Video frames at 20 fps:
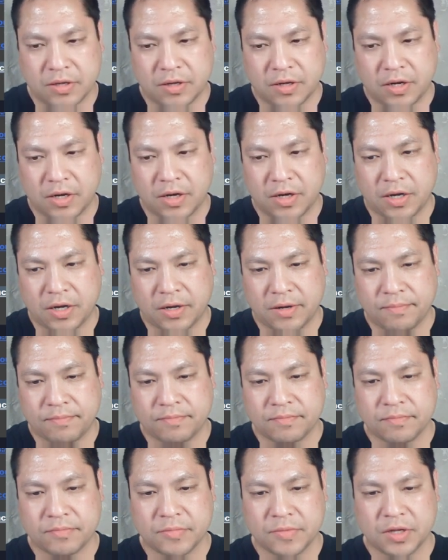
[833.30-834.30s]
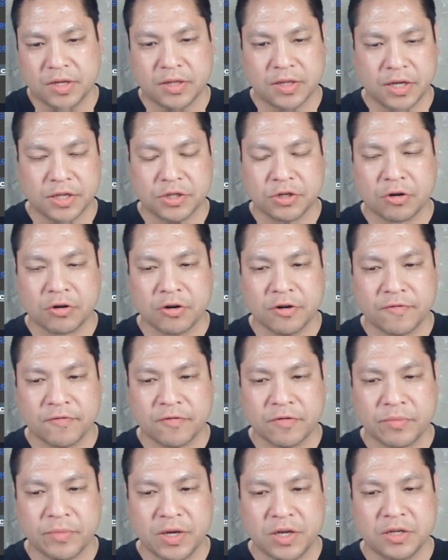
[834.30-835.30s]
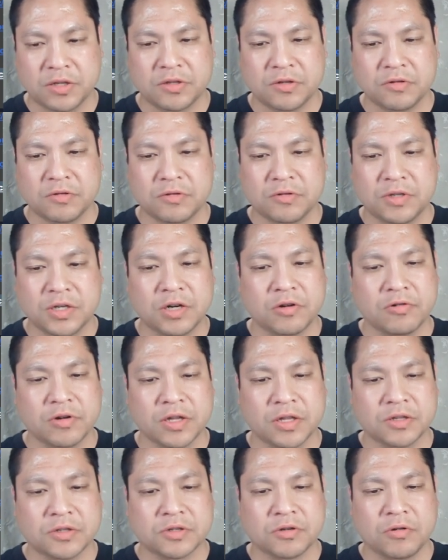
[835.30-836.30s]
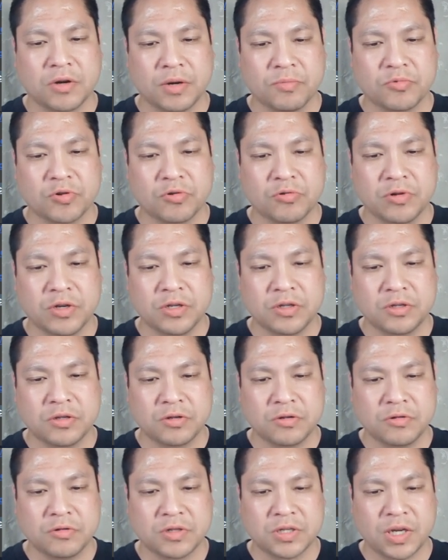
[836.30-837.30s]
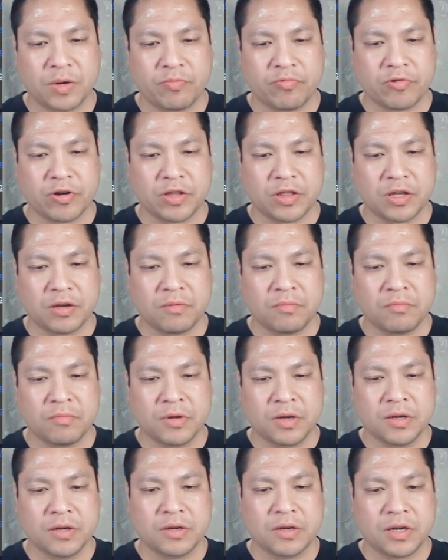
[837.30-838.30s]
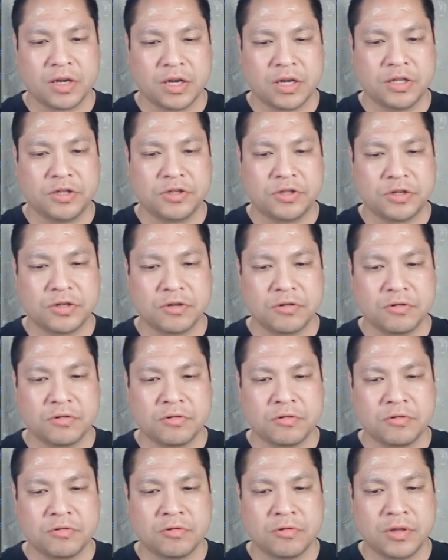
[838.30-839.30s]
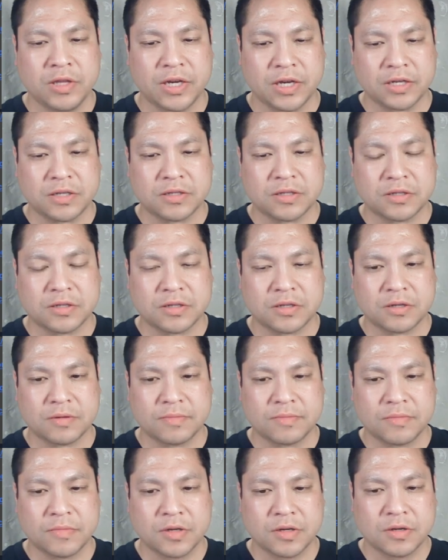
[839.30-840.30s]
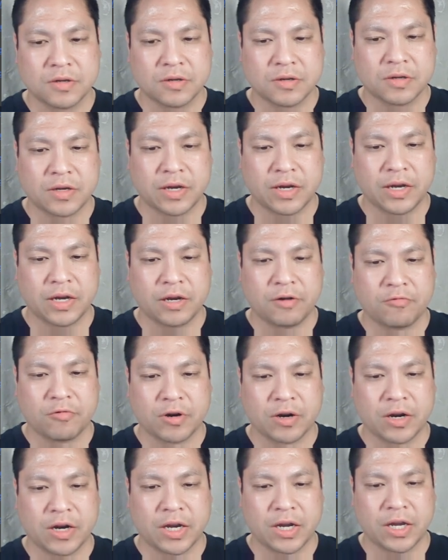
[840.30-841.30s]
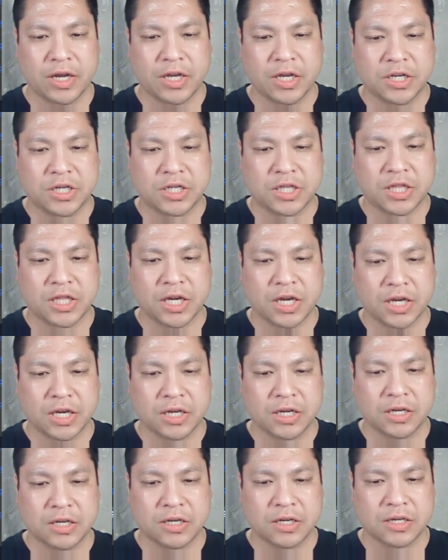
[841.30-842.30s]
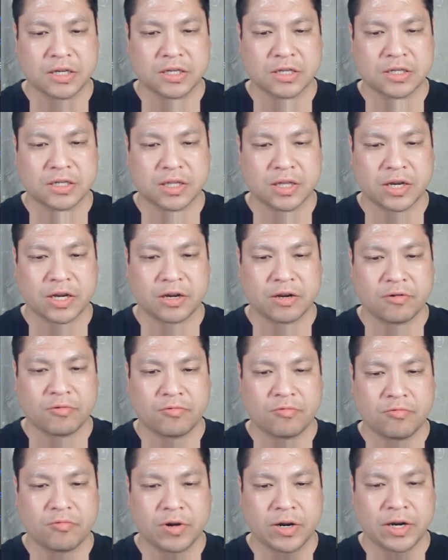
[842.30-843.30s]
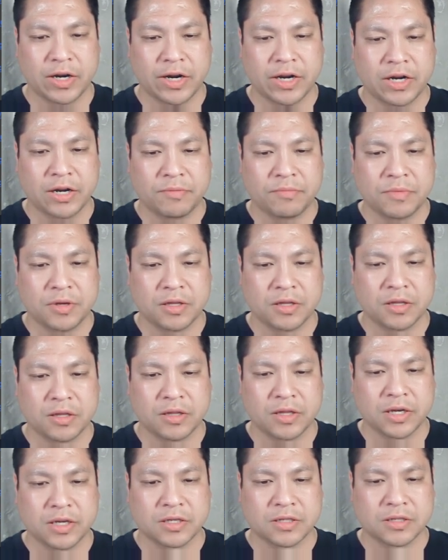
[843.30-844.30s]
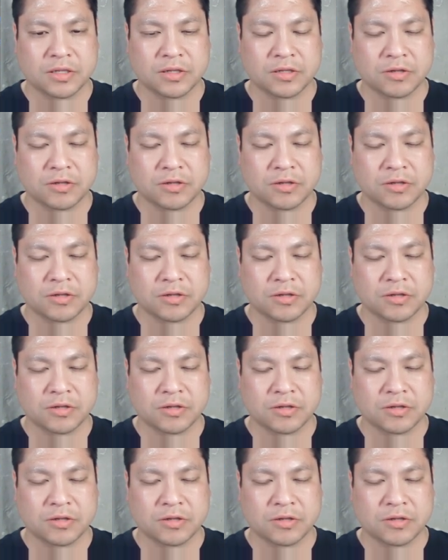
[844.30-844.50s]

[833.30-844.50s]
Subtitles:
That's hard for me to deal with, so I'm going to separate them into lists where each thing is like one item in the list.